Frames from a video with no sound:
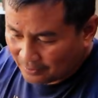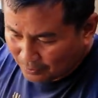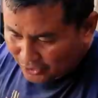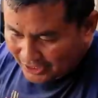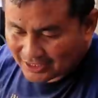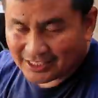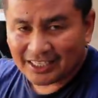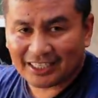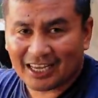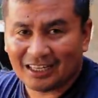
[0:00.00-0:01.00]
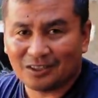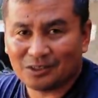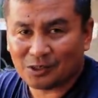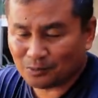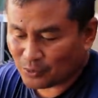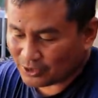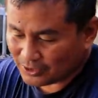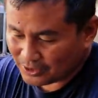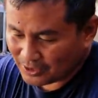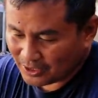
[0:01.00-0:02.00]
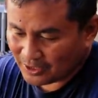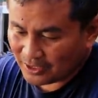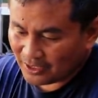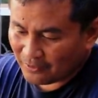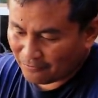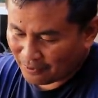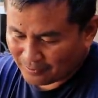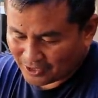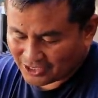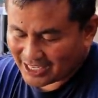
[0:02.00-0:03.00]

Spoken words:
more than 10 gallons of water from this